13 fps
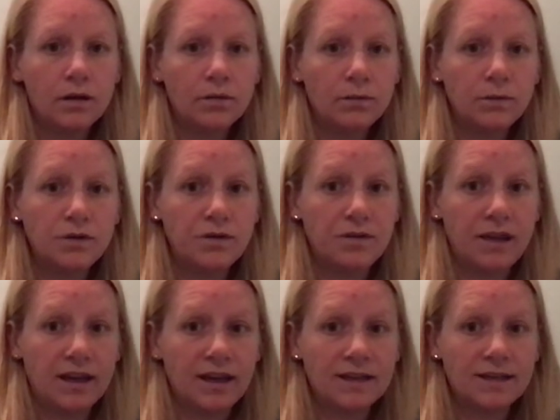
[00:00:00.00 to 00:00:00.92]
We'll do
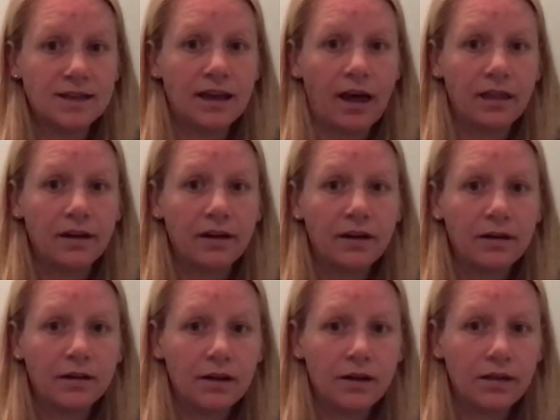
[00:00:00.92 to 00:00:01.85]
thinking together
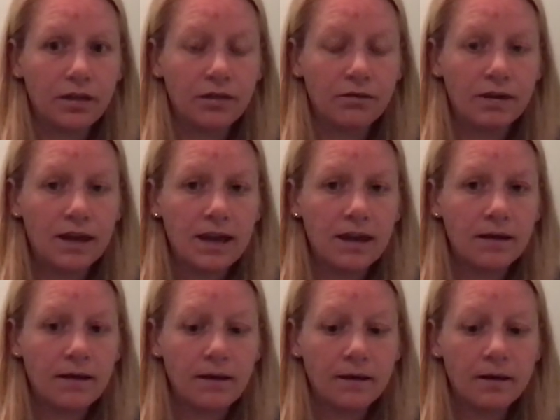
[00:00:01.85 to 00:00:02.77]
in 3,
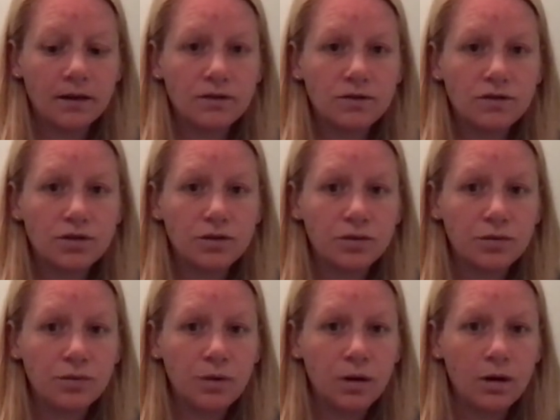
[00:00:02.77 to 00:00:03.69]

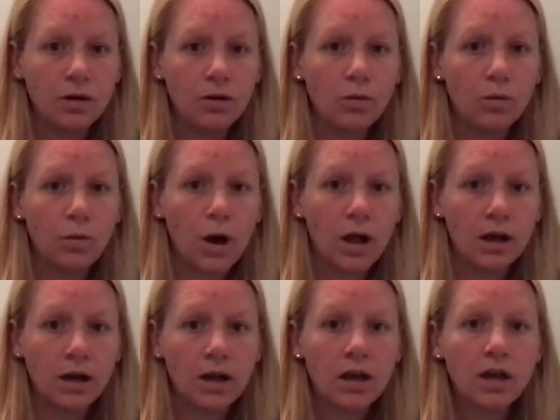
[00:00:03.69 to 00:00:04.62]
2, 1.
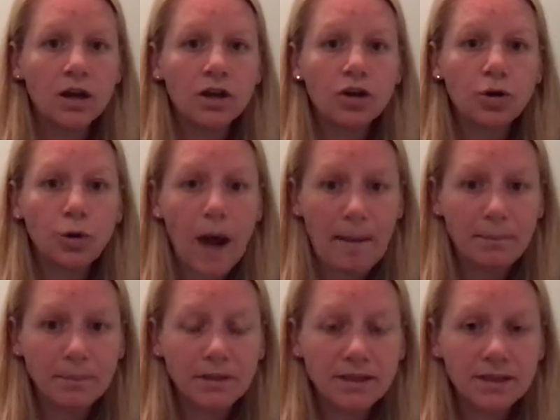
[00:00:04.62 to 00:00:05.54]

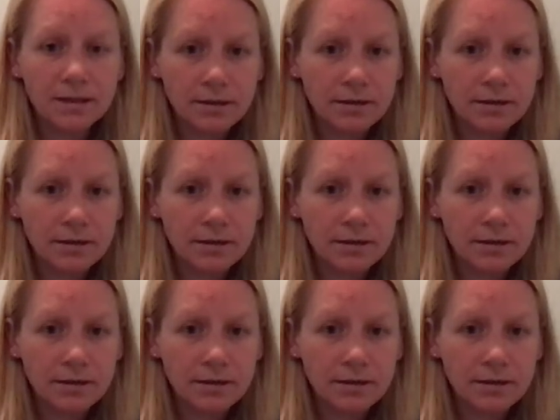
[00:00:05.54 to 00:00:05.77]
Crept.